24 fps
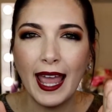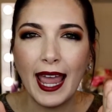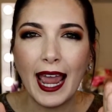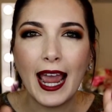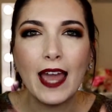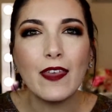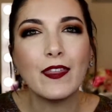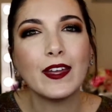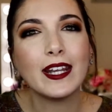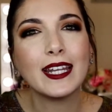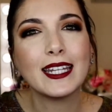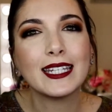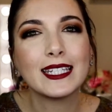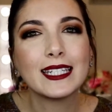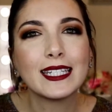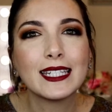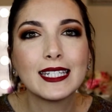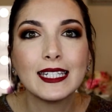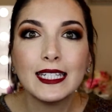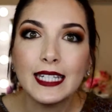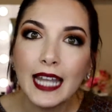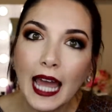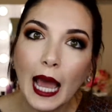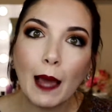and then it
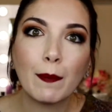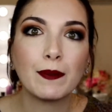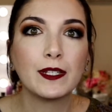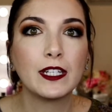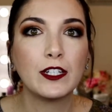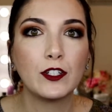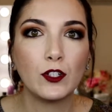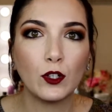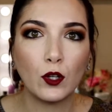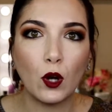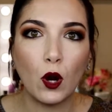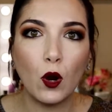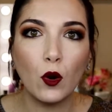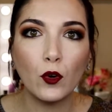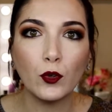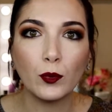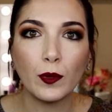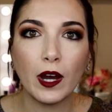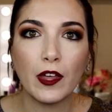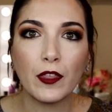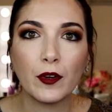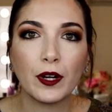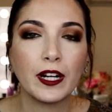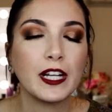snaps into cold
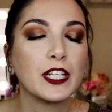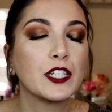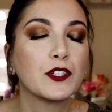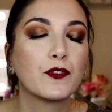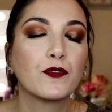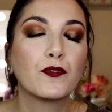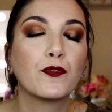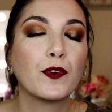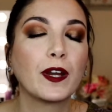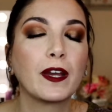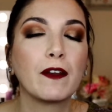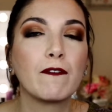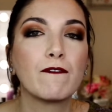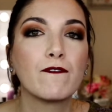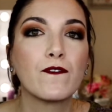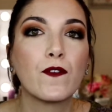weather and it's freaking